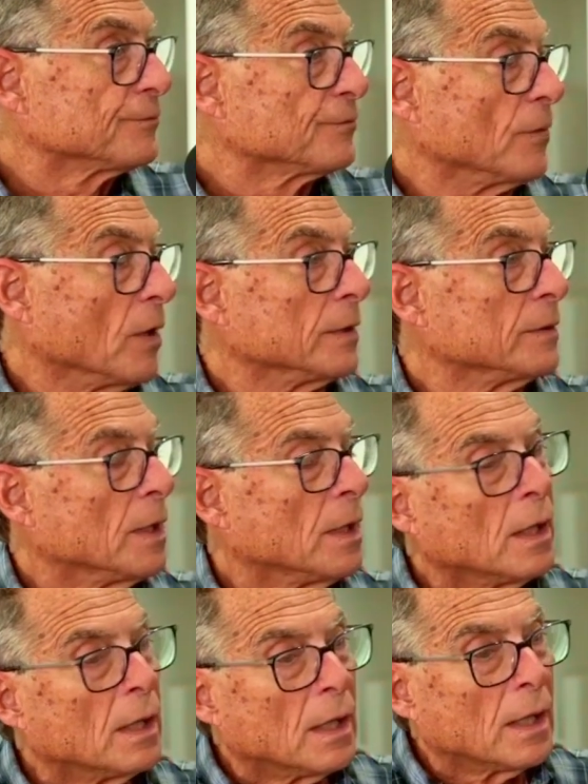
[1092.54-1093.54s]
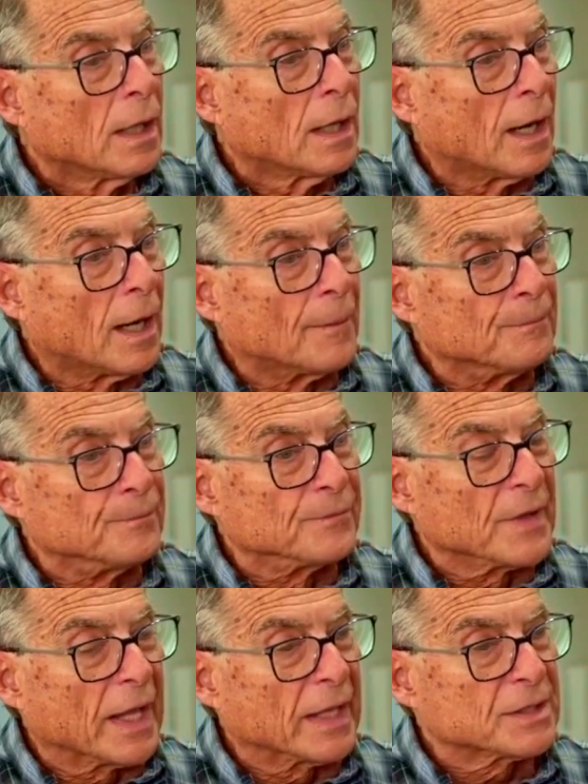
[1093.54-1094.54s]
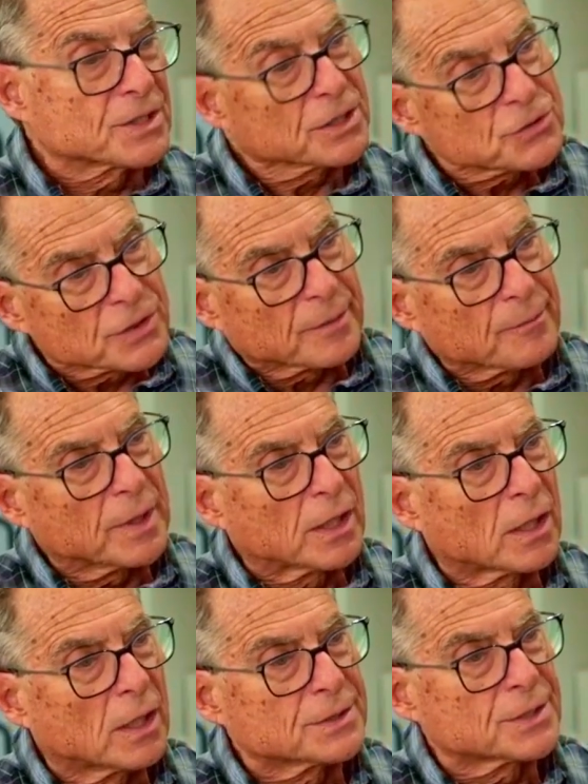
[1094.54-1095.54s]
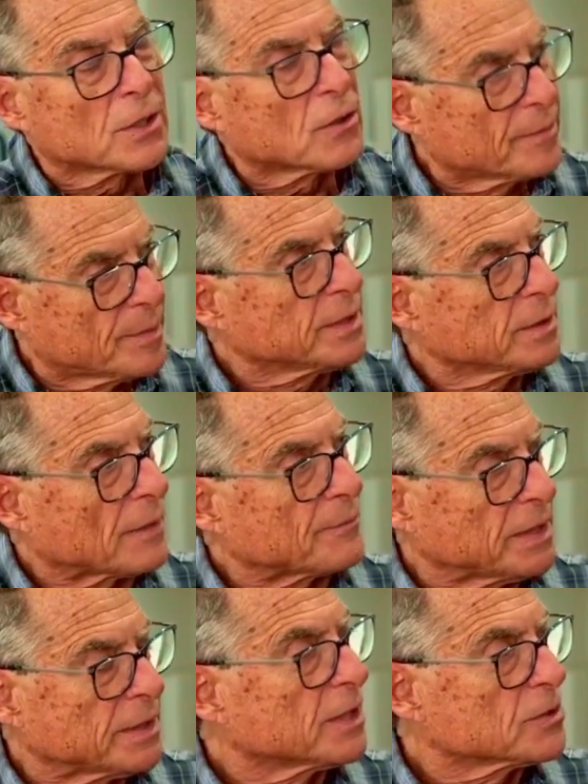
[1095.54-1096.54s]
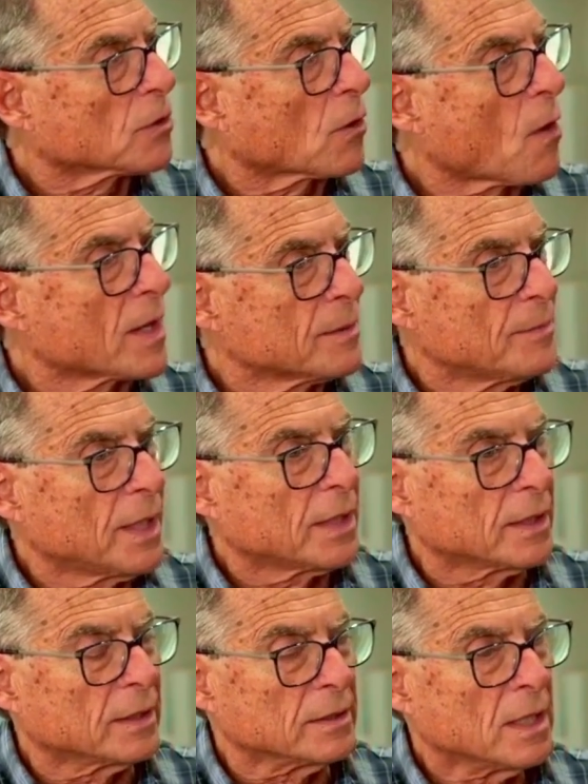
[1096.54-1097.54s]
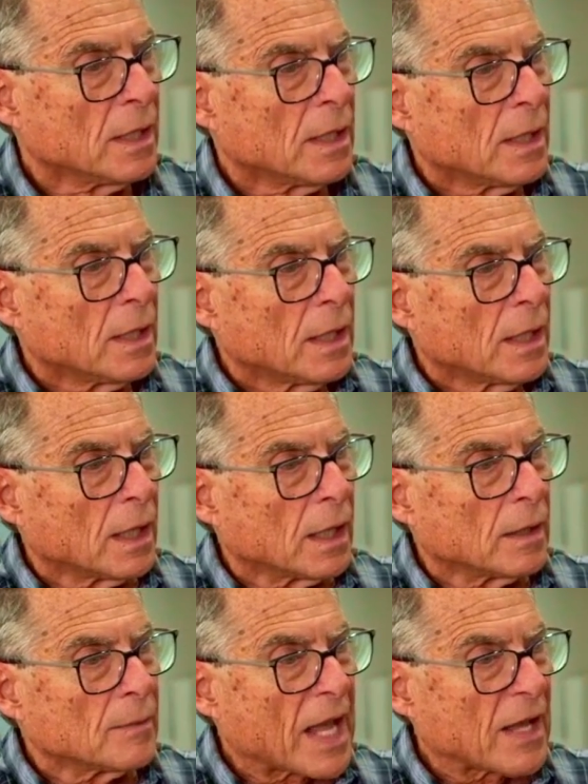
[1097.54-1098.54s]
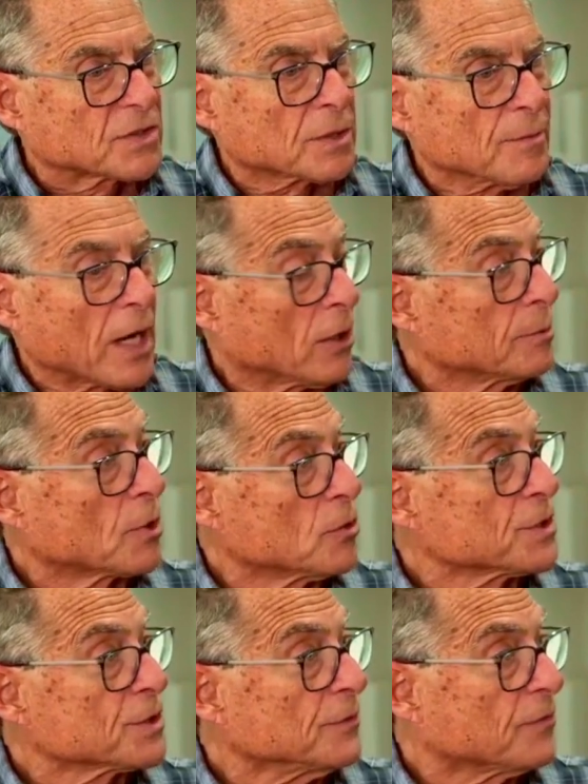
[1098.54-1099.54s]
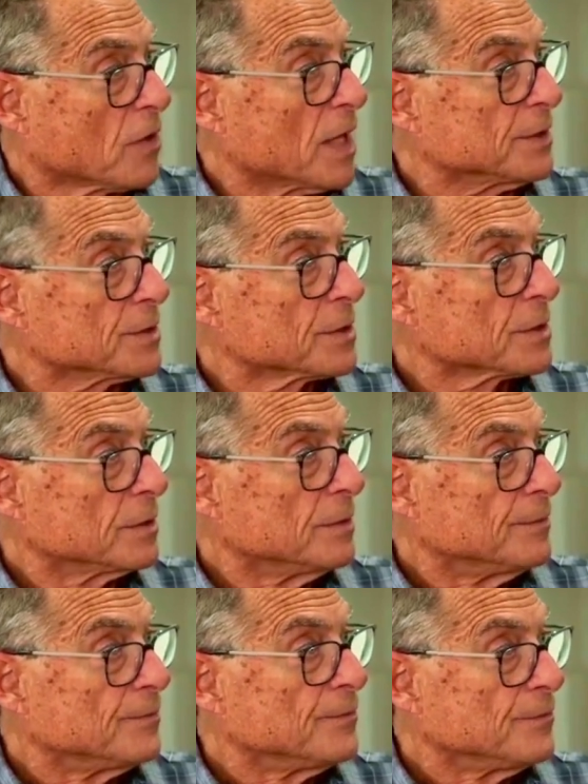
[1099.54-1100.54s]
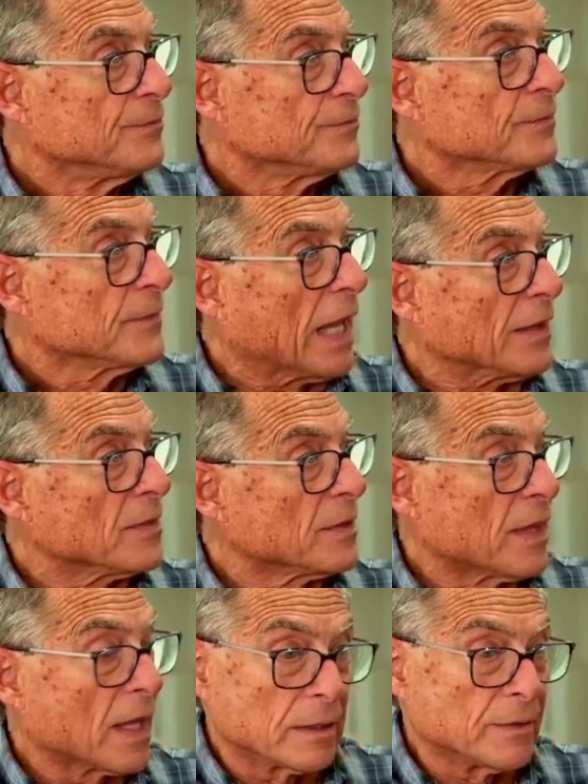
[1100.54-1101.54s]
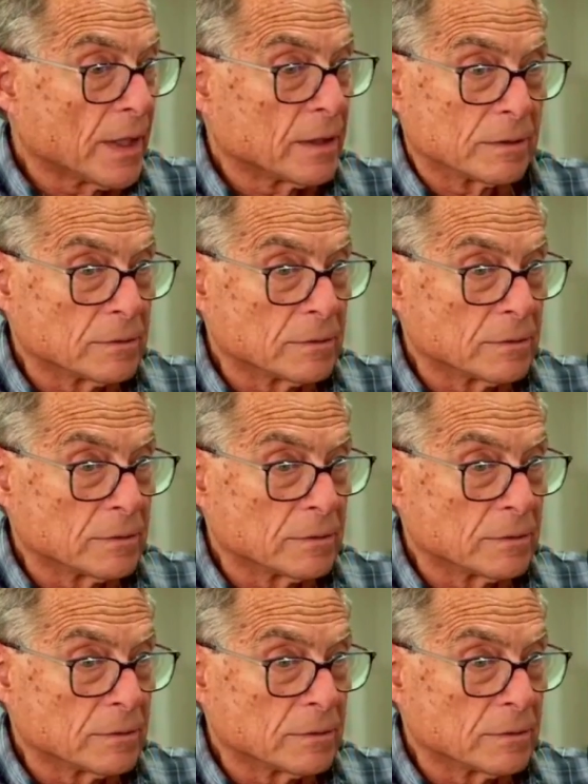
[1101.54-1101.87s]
Right. And it's interesting because, I've been to Israel quite a bit, and I have some Arab Christian friends, and they're